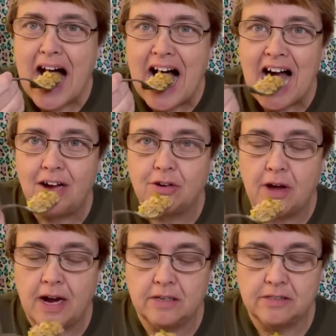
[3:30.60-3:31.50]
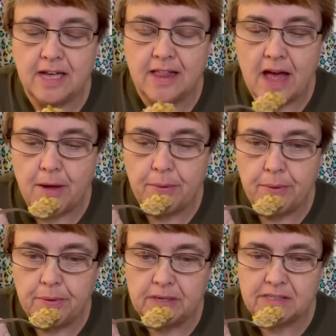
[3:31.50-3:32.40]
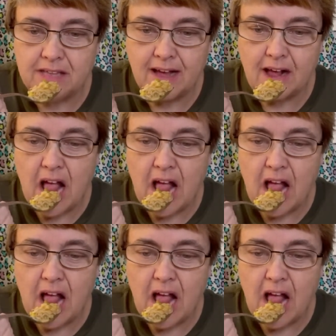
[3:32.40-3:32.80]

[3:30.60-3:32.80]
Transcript: I don't know how to say that. It's like,